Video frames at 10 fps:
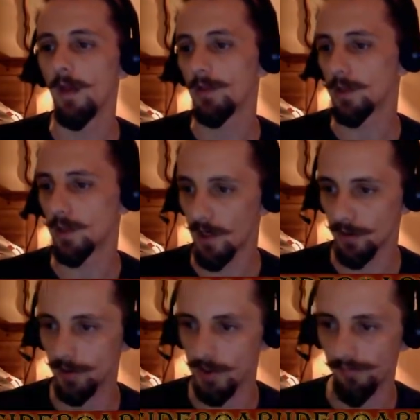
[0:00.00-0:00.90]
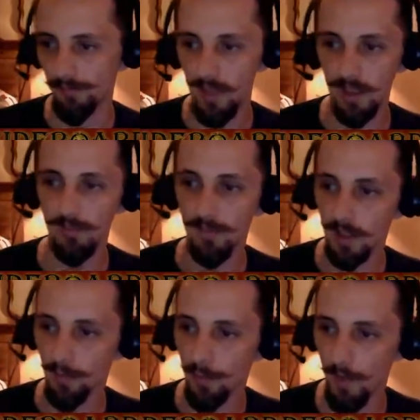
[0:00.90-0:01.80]
Chandra's Defeat, a
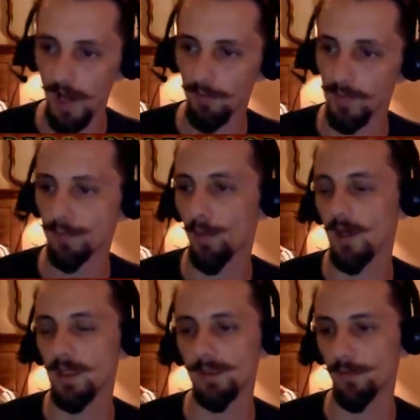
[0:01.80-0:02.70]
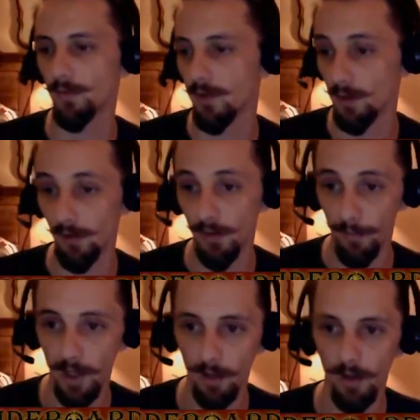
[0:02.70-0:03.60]
couple Magma Sprays for the the
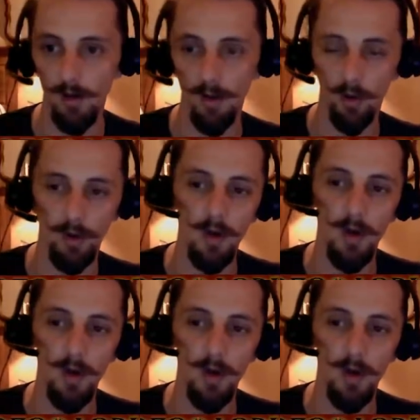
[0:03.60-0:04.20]
mirror or